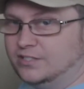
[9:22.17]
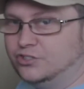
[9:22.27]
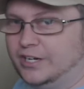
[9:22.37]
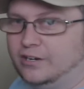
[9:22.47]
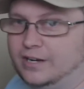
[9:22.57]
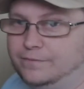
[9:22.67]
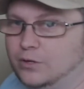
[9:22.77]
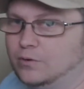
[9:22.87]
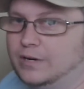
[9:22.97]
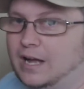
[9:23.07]
chair, if
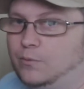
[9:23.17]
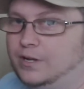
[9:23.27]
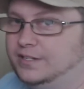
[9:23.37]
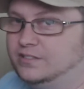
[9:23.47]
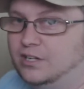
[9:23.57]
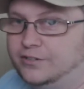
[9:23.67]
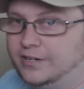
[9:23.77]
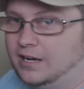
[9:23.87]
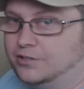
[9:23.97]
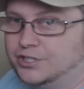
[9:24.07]
you don't got one, this
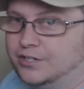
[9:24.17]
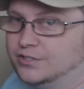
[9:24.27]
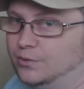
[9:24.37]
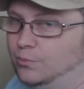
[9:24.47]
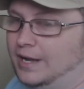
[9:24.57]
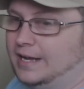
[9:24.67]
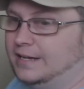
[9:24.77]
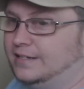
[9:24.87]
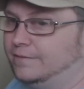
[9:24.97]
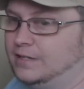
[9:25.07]
$100 chair is the
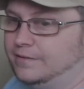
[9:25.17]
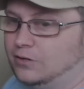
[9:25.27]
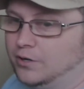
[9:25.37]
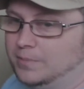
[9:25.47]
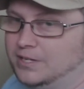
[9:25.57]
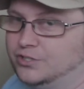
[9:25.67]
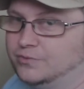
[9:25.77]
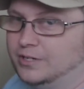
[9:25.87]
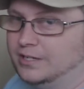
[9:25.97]
way. Definitely, if you're on a budget, it's really